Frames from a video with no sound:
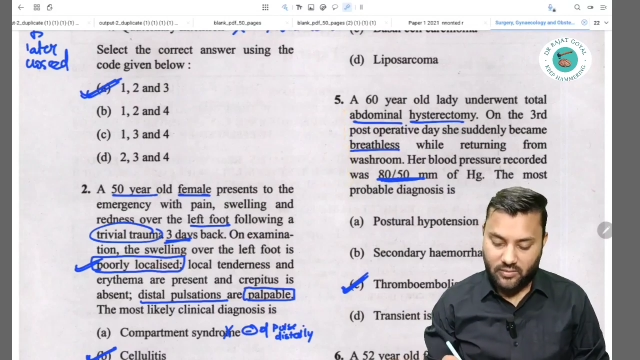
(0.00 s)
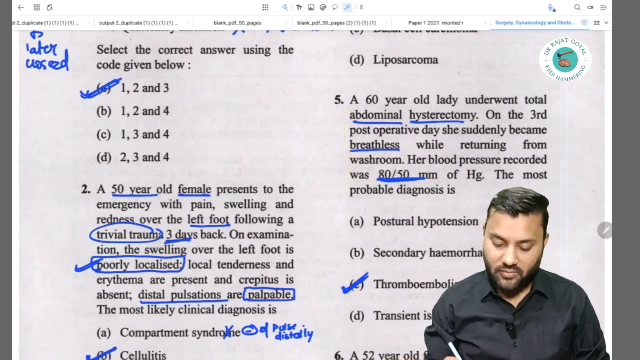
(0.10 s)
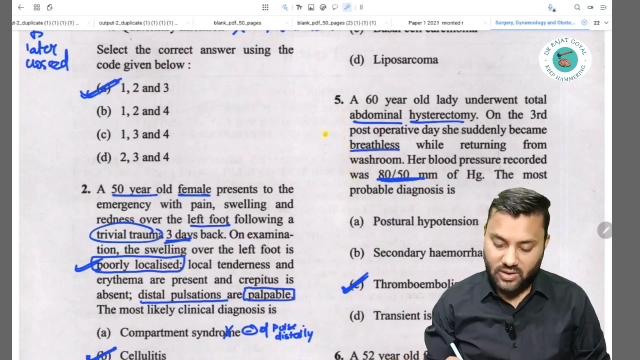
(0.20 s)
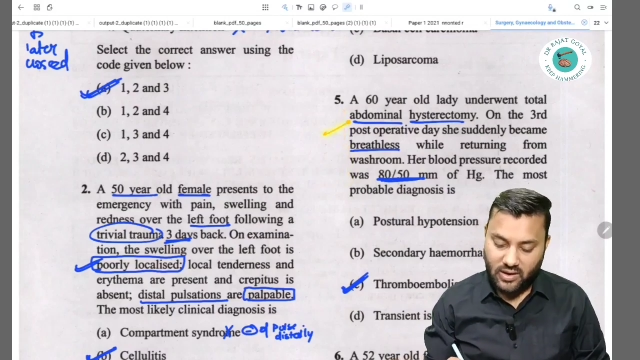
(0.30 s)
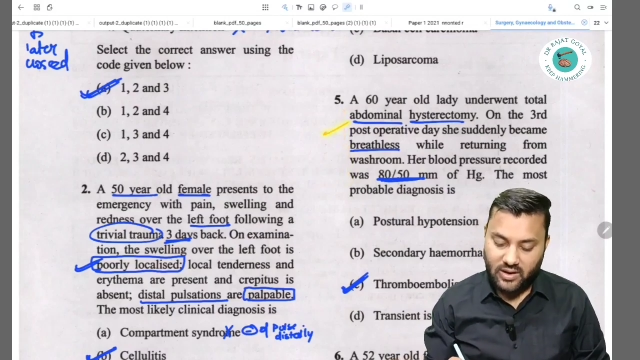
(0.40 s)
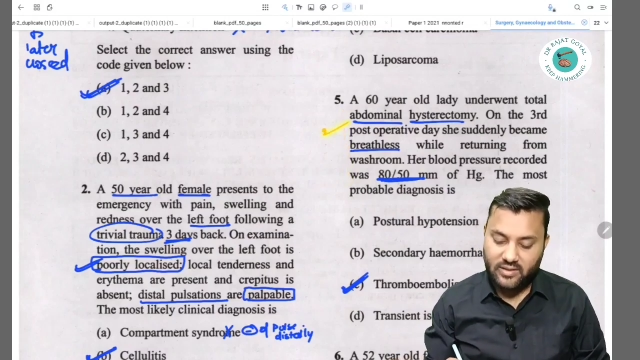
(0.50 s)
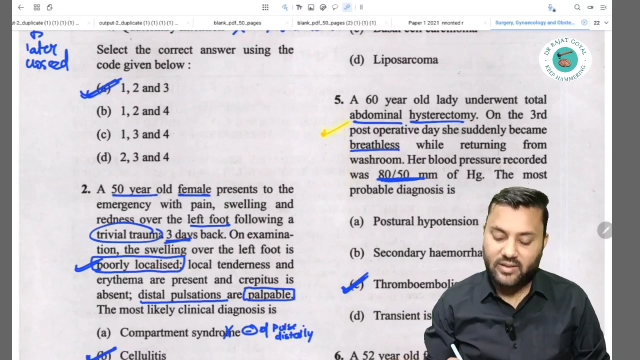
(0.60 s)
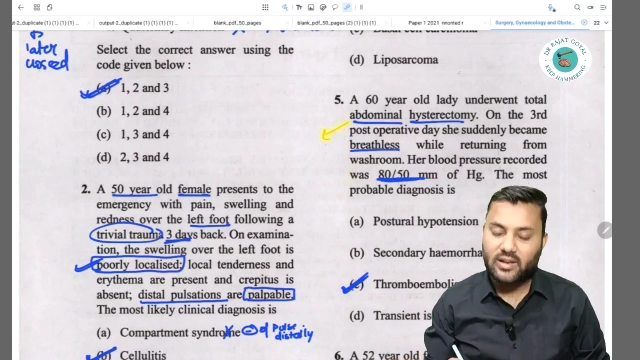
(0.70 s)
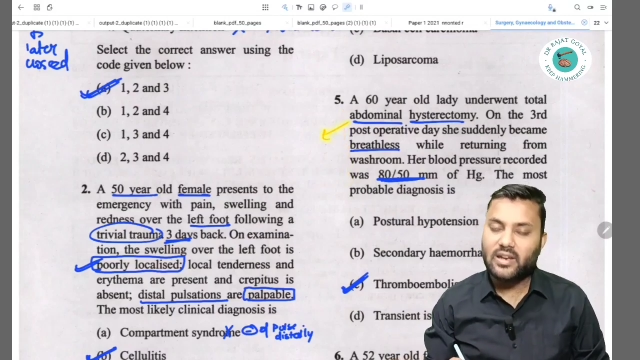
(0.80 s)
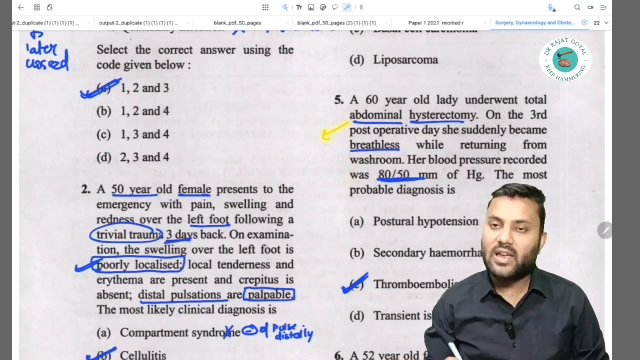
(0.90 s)
which occur
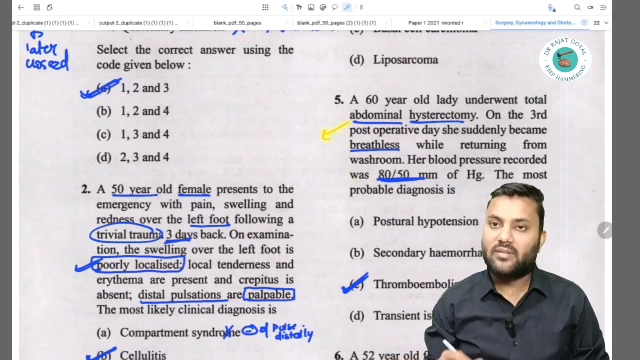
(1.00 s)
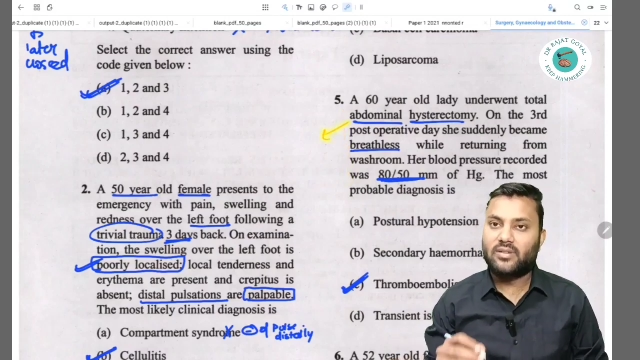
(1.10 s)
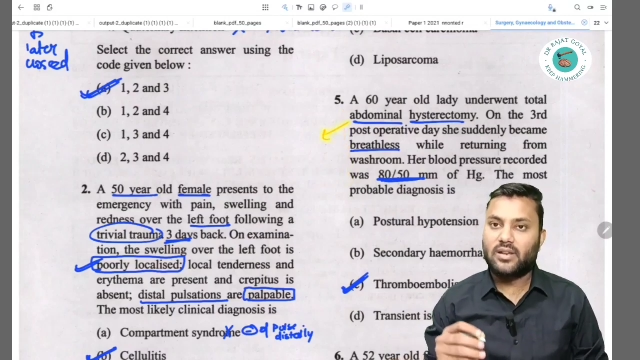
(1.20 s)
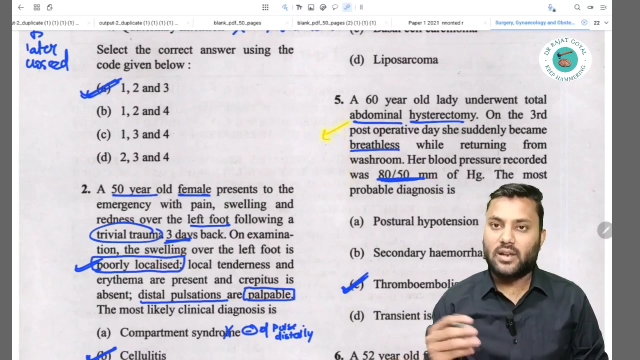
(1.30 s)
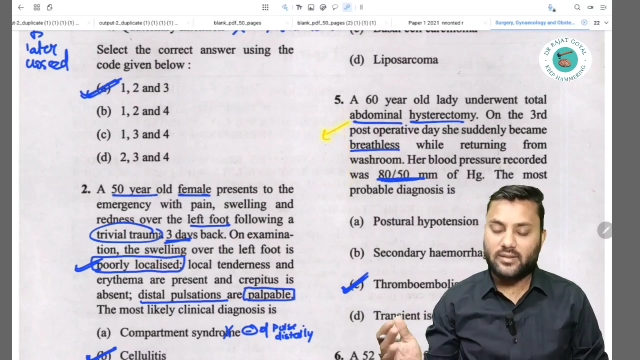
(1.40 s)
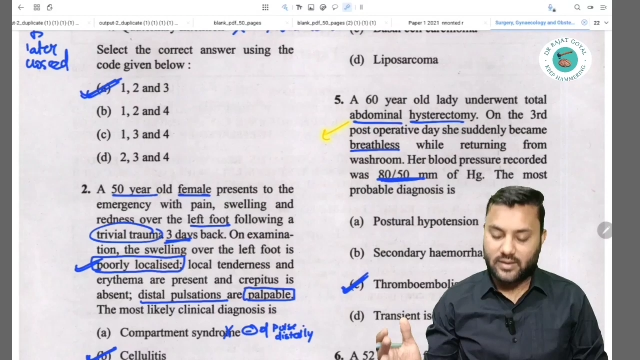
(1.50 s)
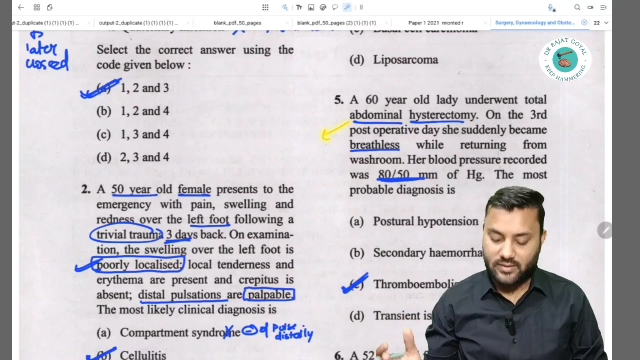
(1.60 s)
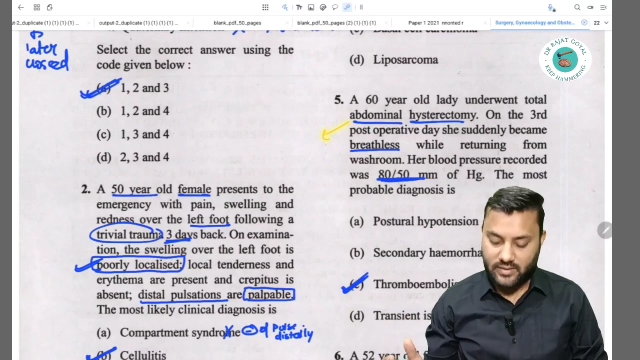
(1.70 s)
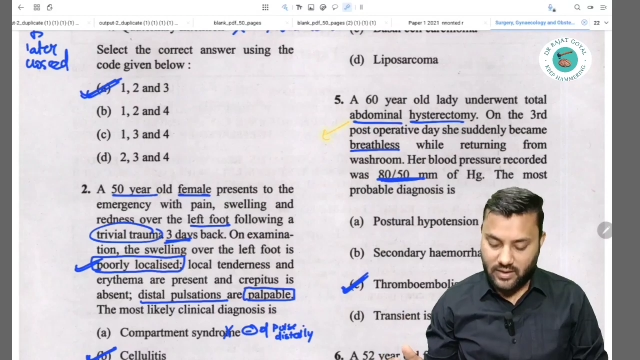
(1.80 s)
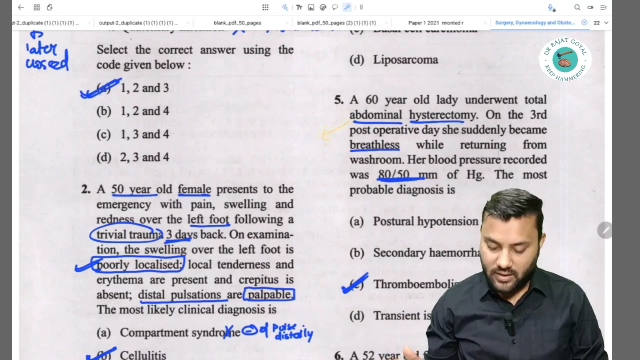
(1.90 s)
generally after any
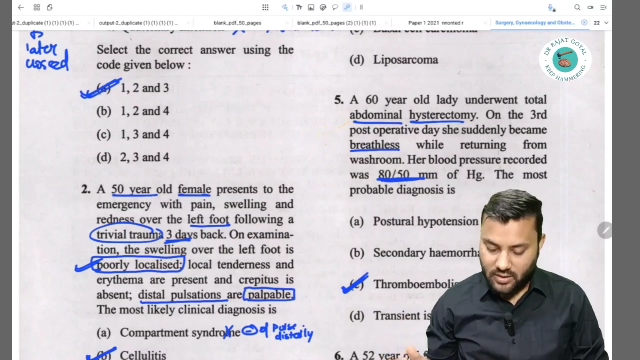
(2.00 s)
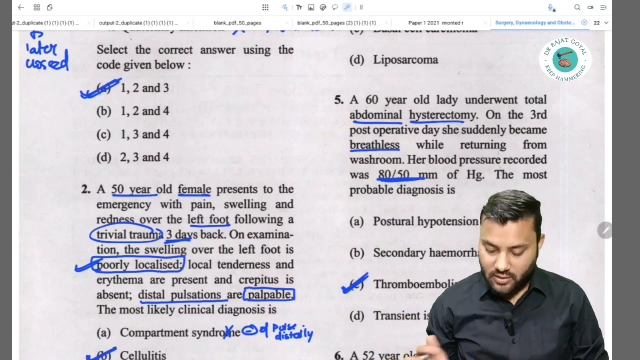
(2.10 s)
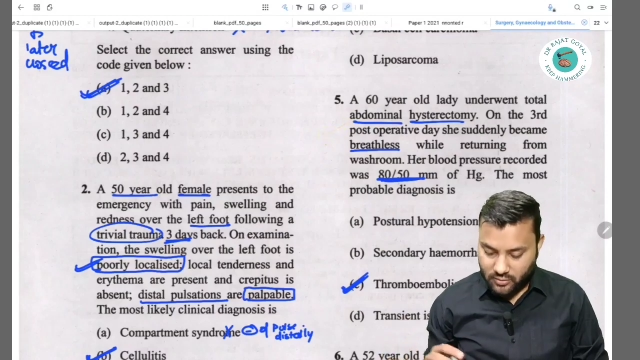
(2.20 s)
surgery.